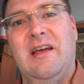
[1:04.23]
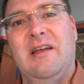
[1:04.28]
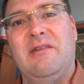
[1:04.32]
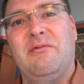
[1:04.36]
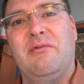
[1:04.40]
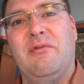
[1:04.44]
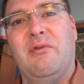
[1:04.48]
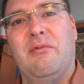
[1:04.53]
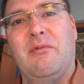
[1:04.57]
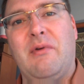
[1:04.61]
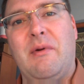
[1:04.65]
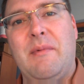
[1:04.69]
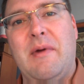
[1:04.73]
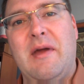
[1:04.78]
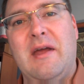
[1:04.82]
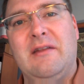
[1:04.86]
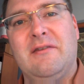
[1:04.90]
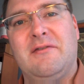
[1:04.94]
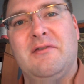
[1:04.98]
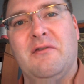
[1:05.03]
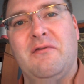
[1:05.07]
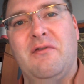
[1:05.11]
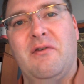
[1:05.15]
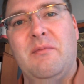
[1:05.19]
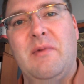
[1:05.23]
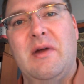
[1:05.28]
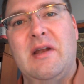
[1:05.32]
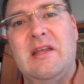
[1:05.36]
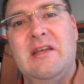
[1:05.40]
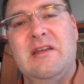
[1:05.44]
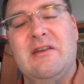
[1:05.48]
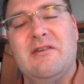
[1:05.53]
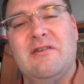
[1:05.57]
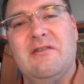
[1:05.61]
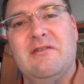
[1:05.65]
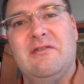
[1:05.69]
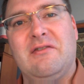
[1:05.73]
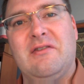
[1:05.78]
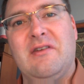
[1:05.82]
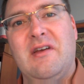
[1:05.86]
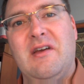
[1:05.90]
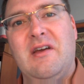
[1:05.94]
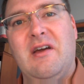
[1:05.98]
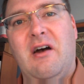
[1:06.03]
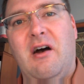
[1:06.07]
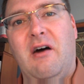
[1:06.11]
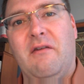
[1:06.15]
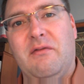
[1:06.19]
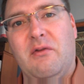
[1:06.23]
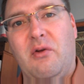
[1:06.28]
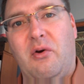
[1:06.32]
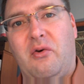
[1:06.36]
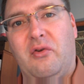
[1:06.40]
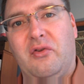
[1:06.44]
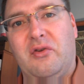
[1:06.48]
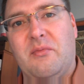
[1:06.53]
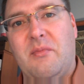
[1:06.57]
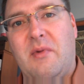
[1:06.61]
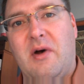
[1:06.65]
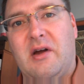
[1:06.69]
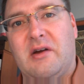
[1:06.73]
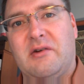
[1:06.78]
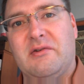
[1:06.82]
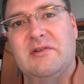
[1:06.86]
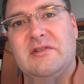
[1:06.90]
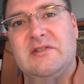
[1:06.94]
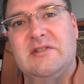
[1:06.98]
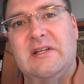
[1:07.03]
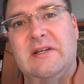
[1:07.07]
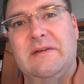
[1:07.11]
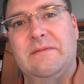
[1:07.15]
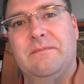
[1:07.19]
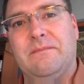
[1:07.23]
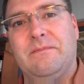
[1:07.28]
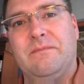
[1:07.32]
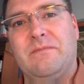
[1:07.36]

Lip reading: and will remain so for many years, of local democracy.